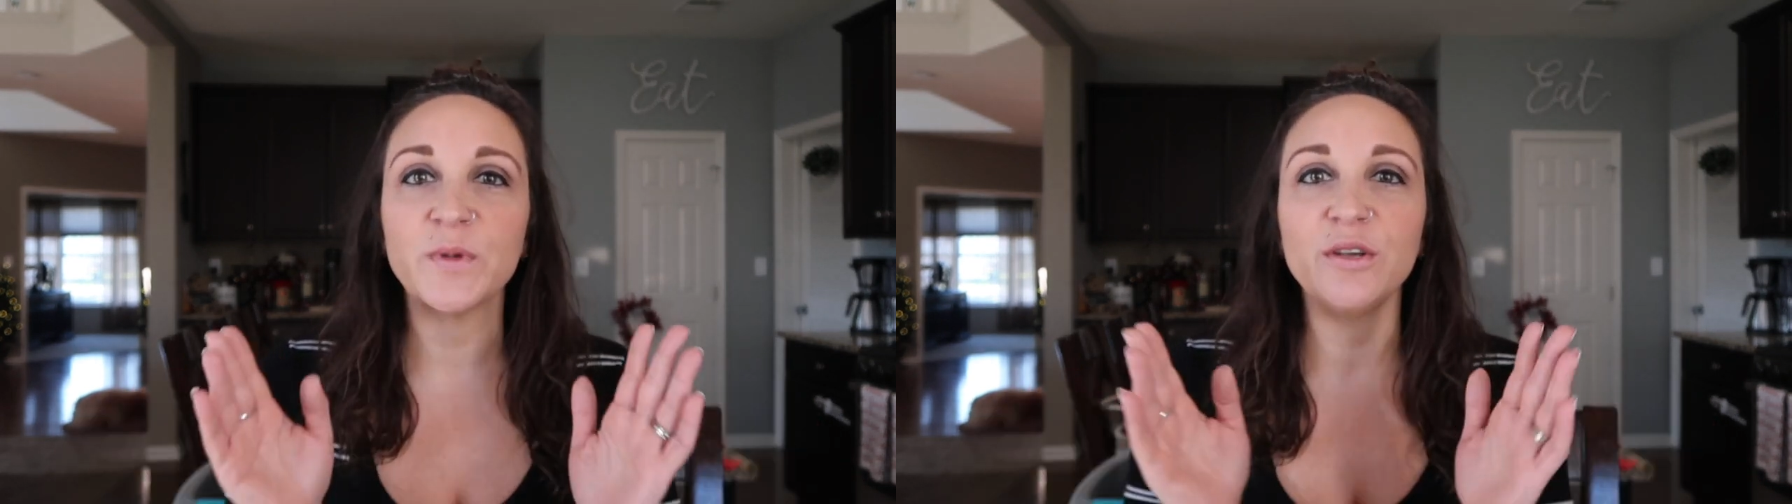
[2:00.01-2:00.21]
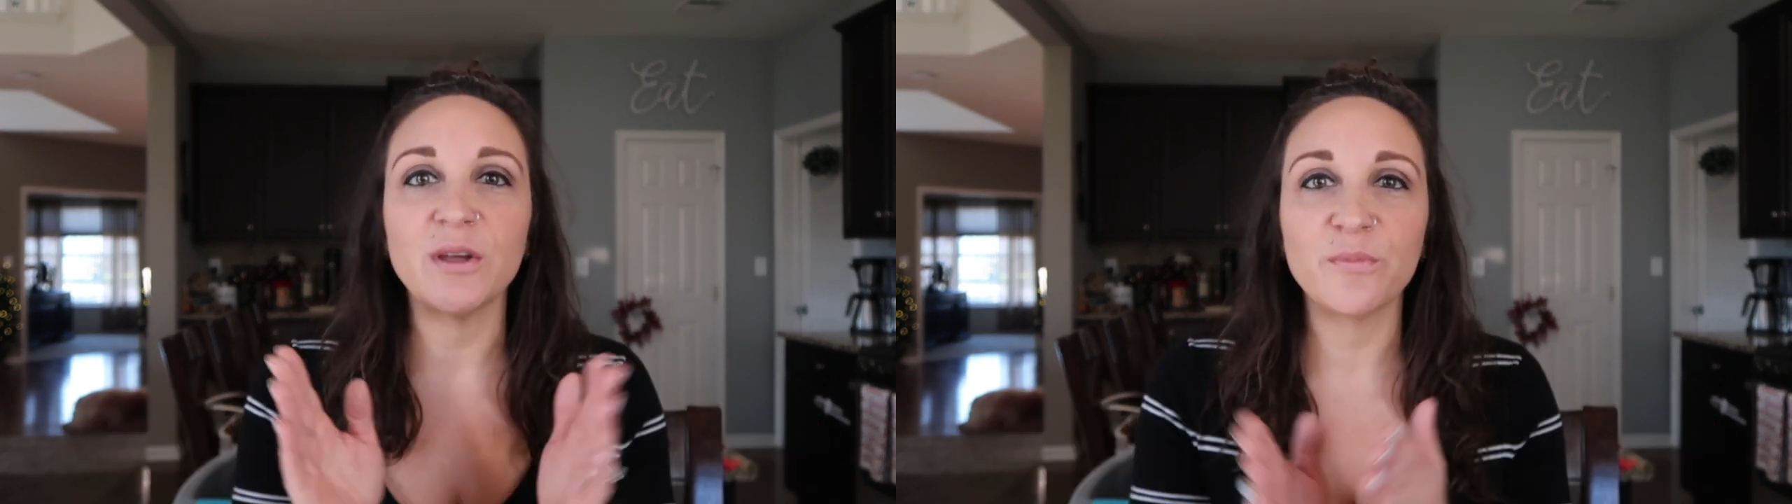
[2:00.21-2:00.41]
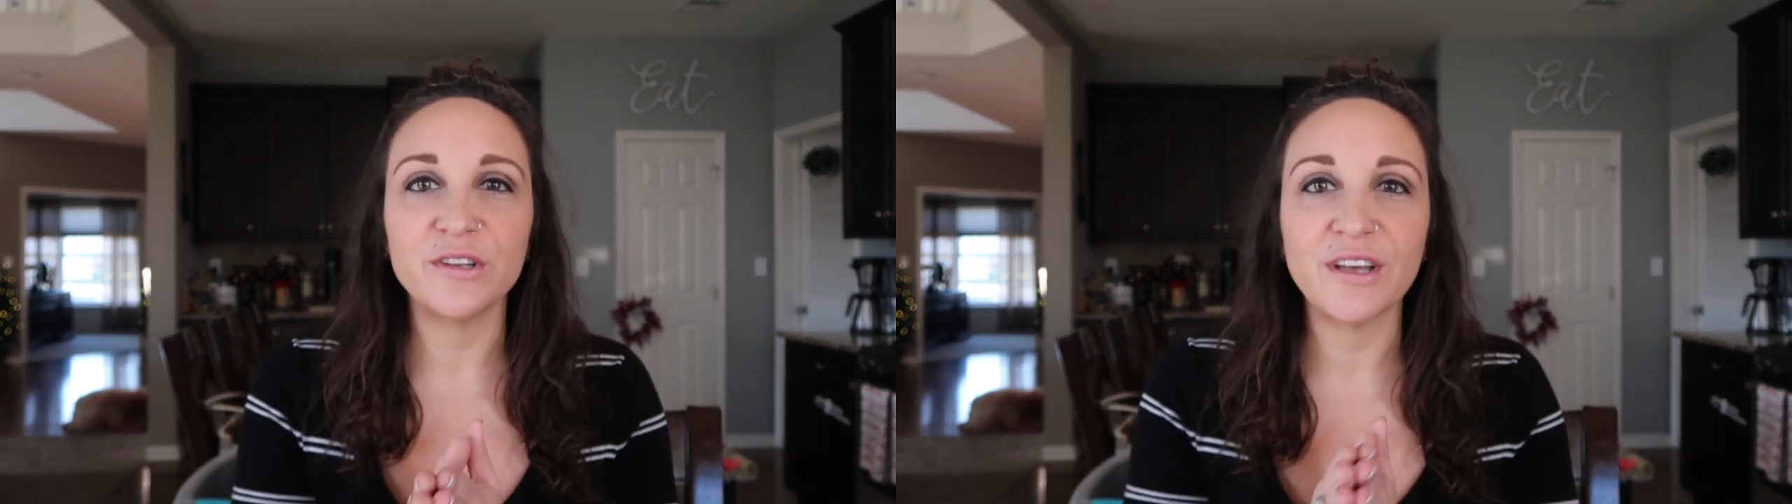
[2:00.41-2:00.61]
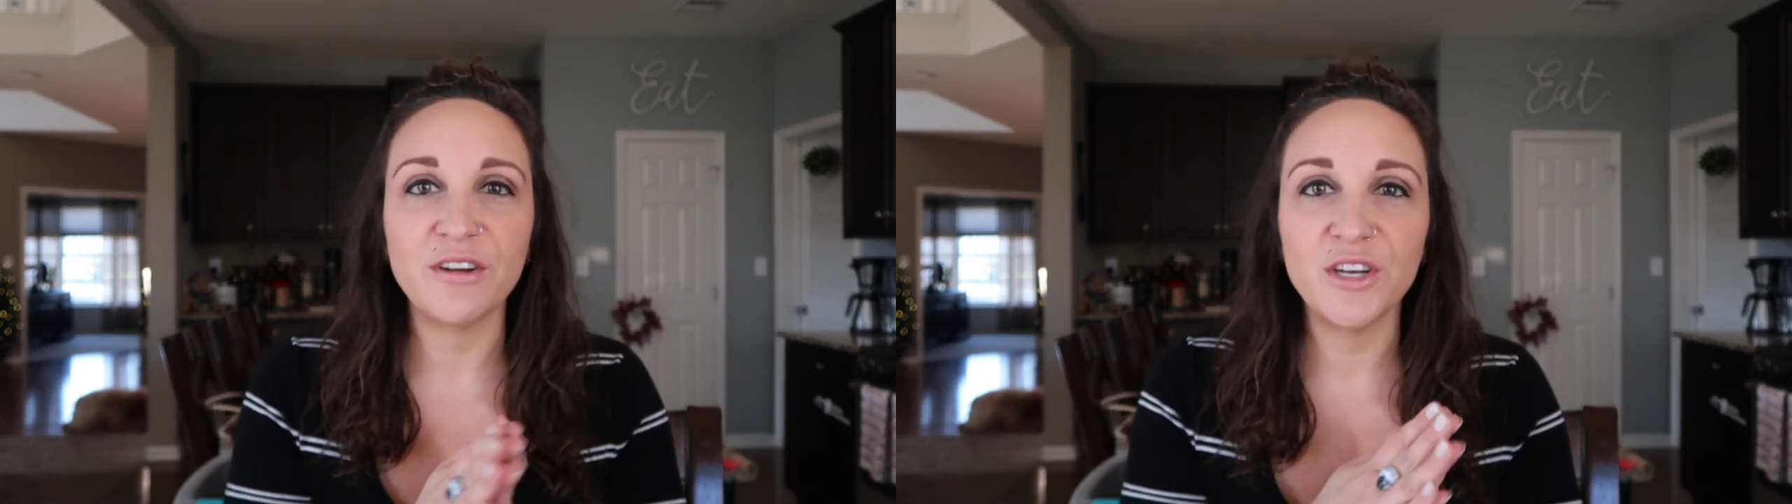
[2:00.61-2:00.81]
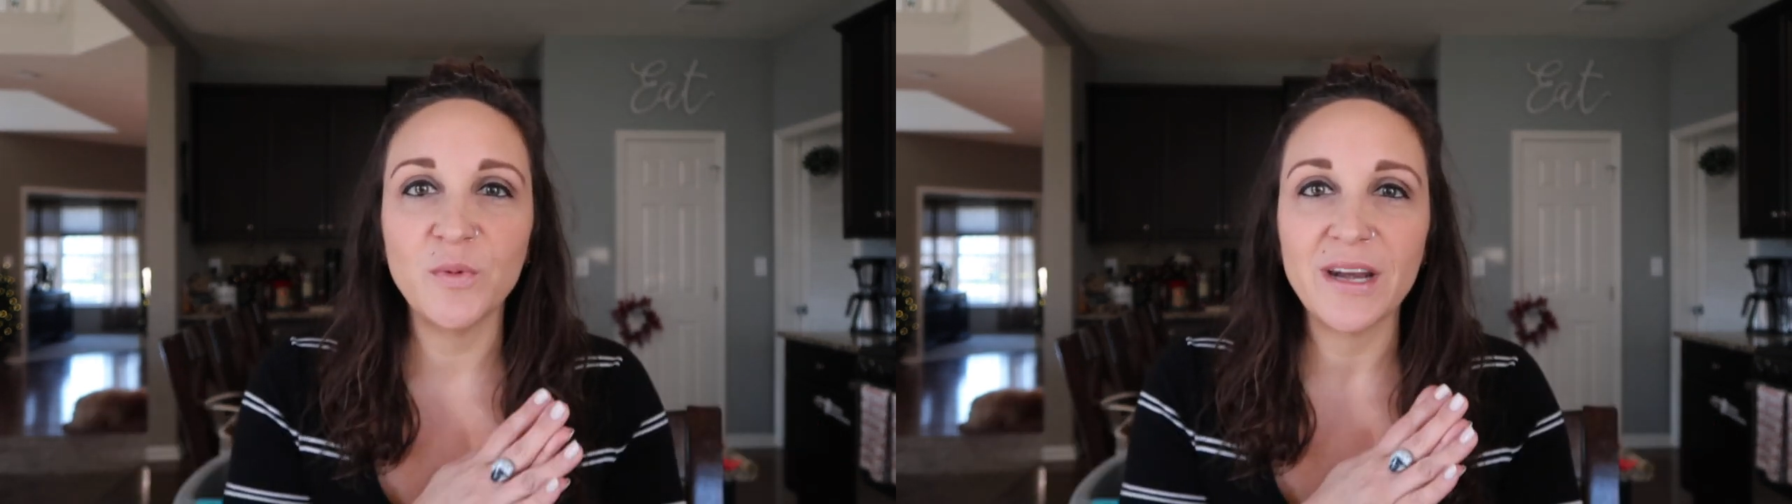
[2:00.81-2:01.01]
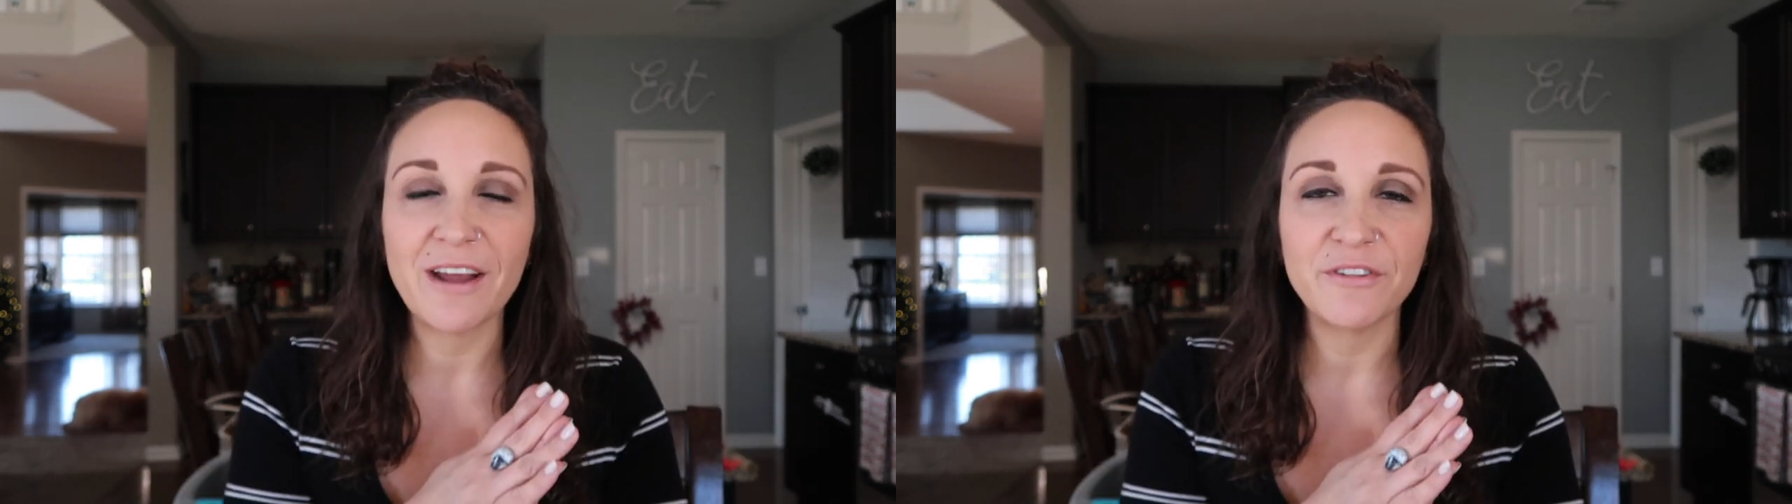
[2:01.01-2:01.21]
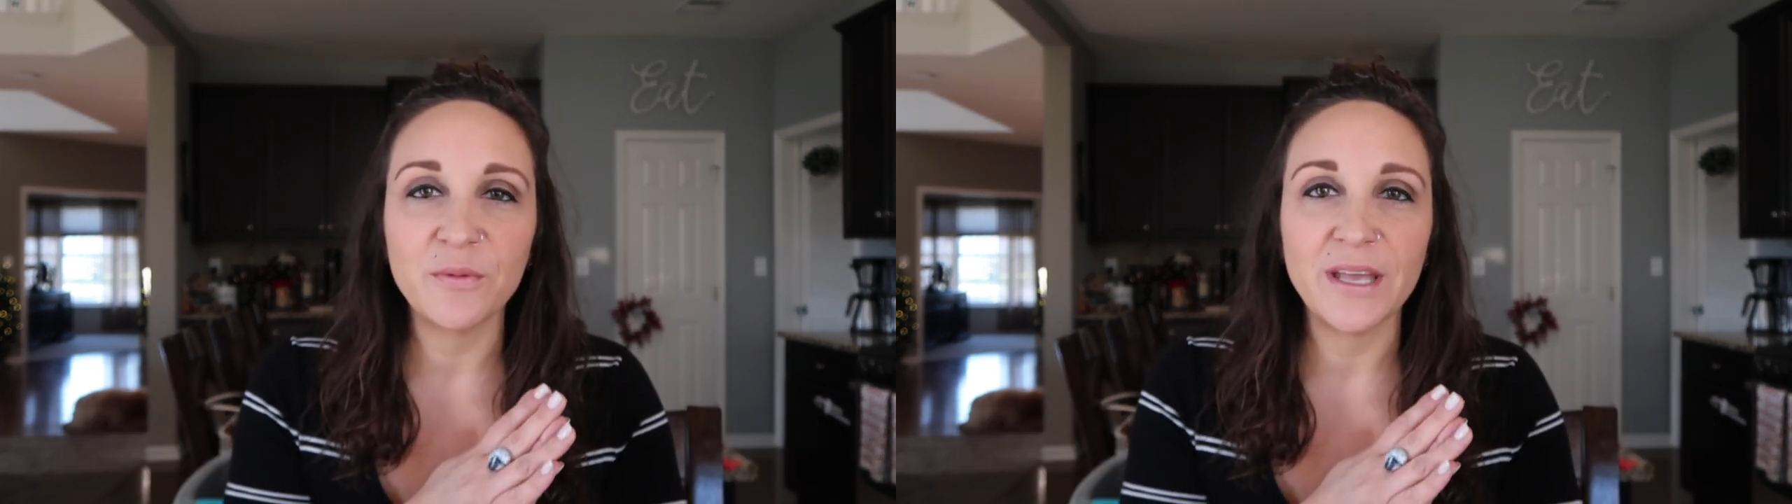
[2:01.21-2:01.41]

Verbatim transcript: but you can print out a new one every